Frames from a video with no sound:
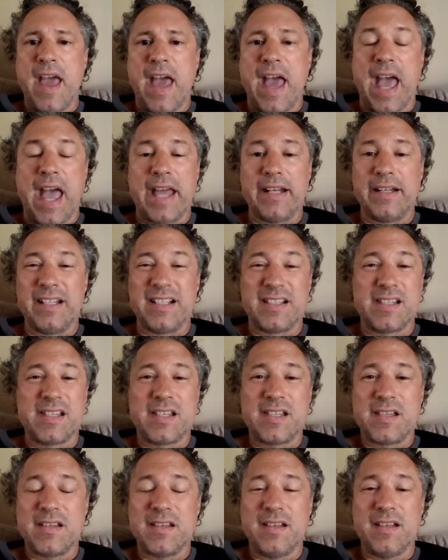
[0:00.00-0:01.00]
And
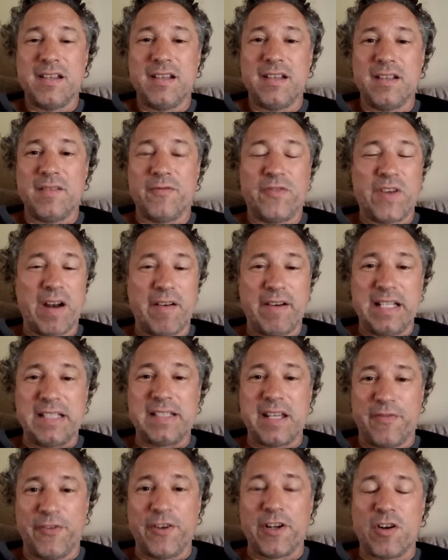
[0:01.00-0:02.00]
it's very
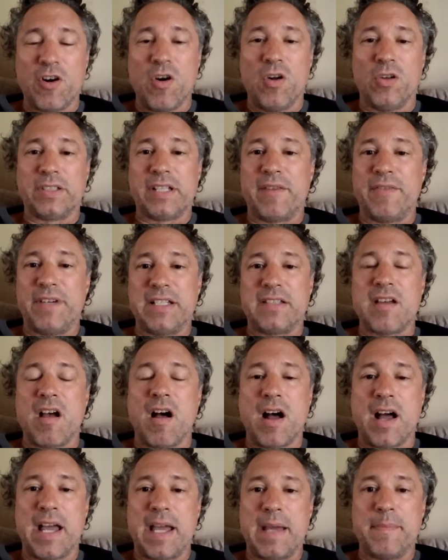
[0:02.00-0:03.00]
difficult every
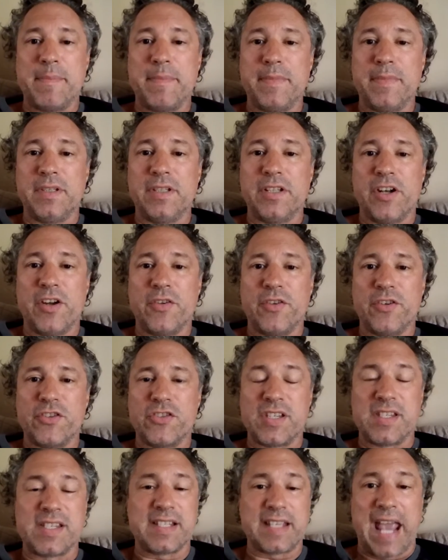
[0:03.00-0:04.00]
time,
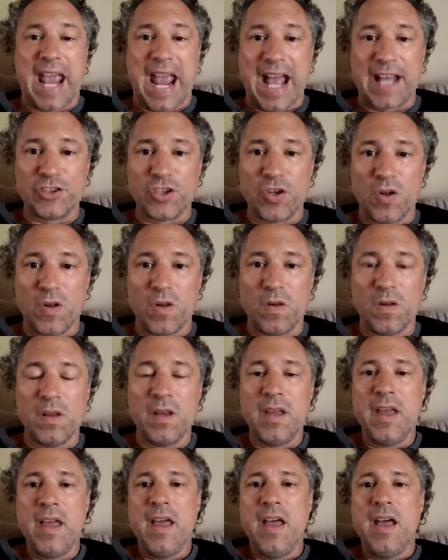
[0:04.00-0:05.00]
there's a scandal
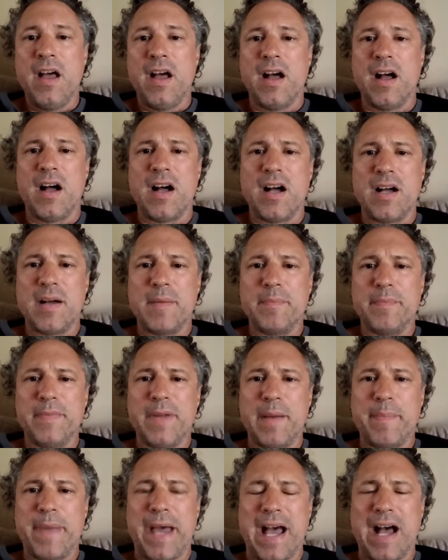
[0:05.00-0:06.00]

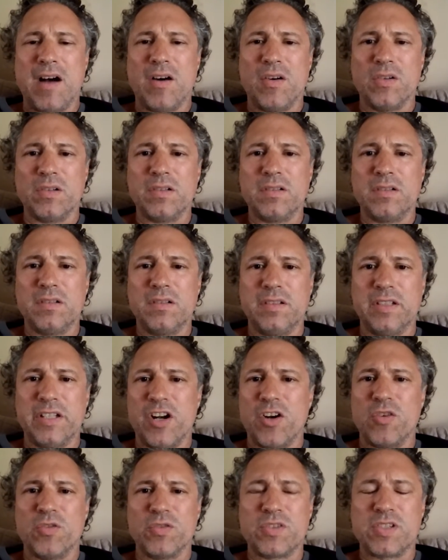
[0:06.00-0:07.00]
about,
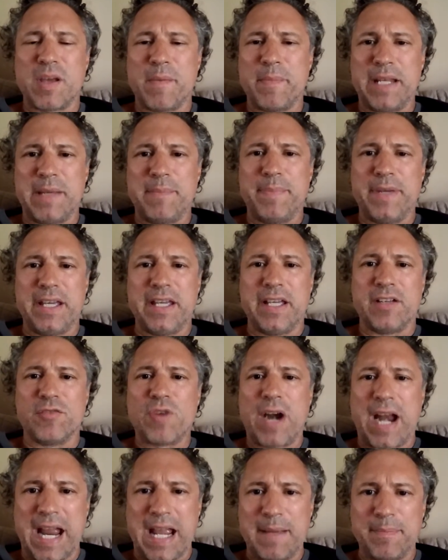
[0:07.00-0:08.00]
somebody
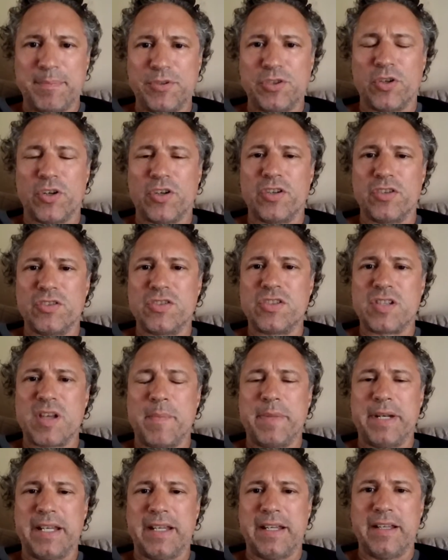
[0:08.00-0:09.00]
being raped or
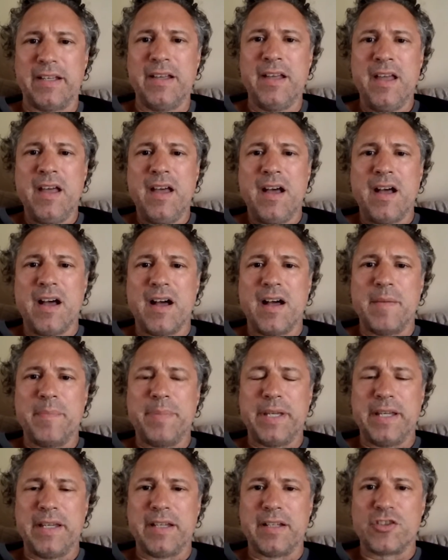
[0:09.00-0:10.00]
somebody
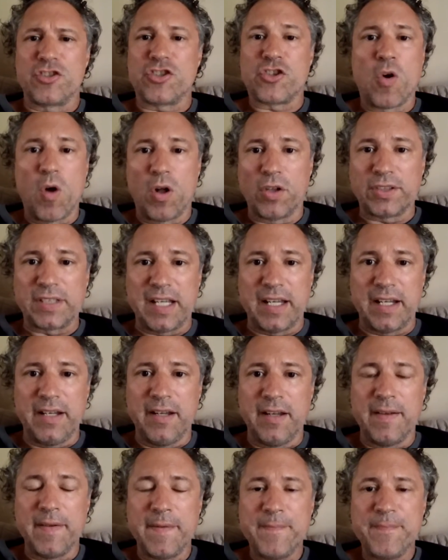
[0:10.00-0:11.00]
being assaulted.